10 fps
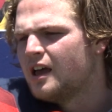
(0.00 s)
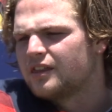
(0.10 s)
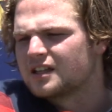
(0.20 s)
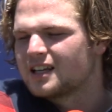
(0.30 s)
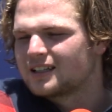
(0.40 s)

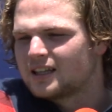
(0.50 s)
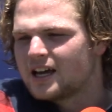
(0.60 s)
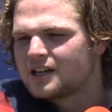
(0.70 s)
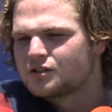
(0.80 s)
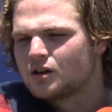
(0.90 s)
things like
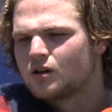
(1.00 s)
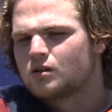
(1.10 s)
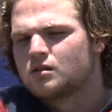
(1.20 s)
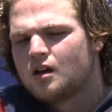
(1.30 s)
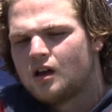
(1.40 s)
that,
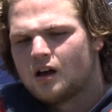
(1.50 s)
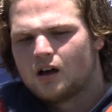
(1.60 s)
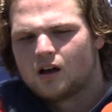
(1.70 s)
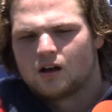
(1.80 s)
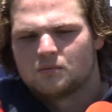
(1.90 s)
so
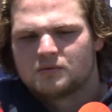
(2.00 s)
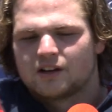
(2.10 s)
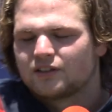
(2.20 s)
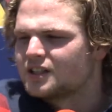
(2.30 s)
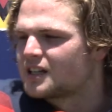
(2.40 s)
definitely